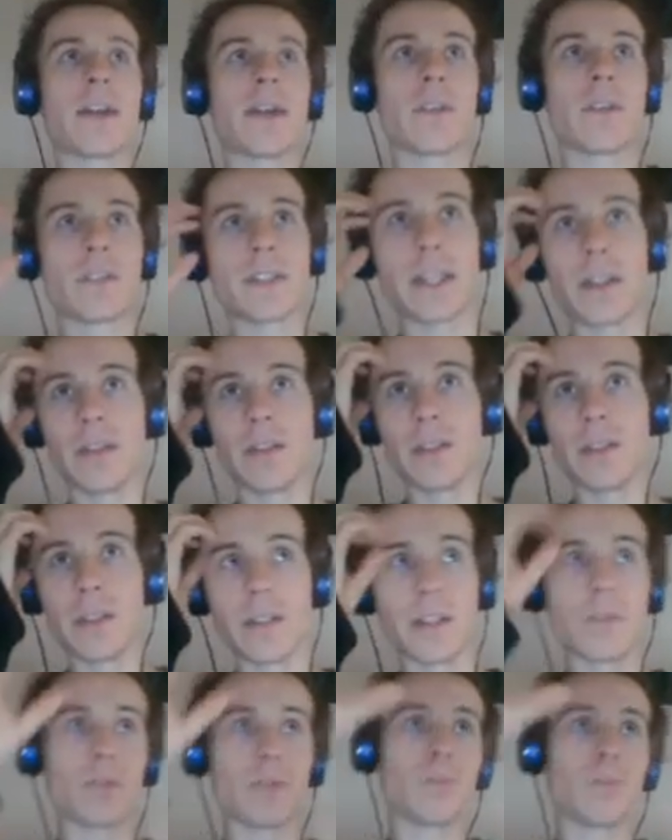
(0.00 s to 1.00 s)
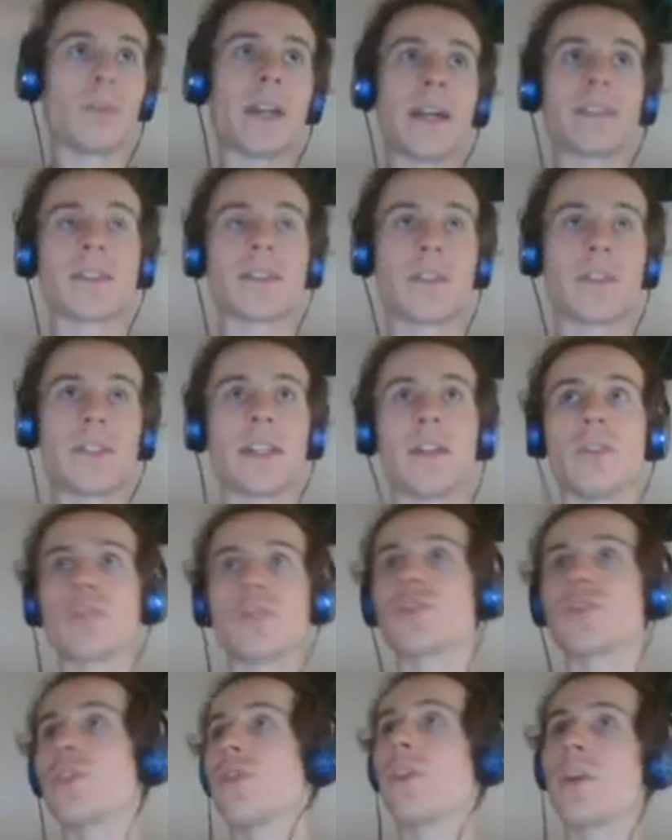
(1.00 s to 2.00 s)
that are settled, the different planets that are settled are
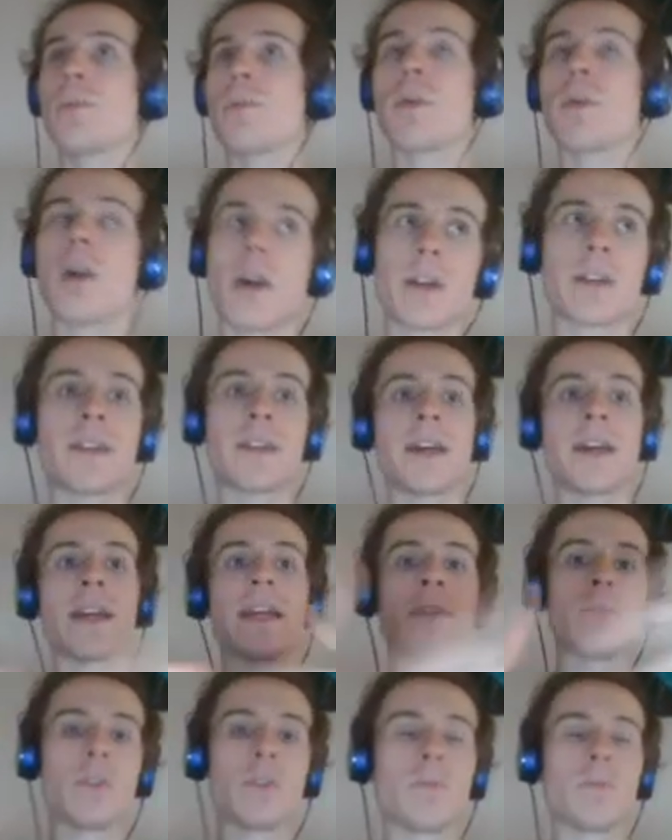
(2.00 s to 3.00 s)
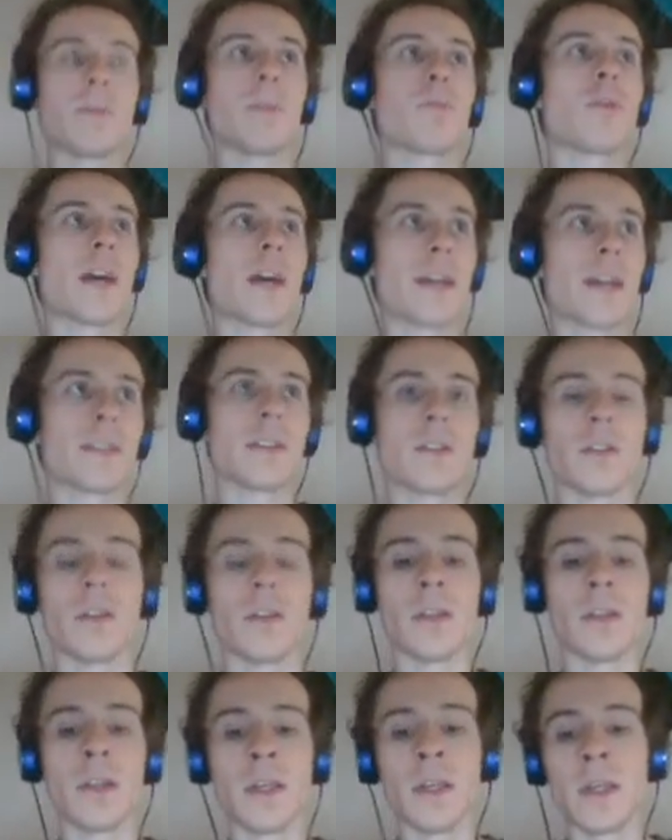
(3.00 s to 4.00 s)
so far apart that it wouldn't be
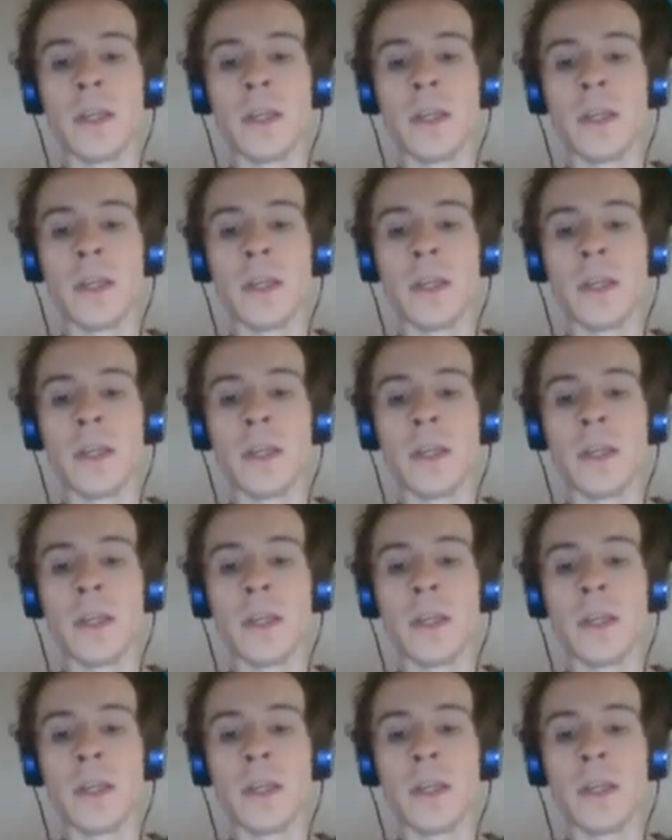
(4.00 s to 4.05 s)
practical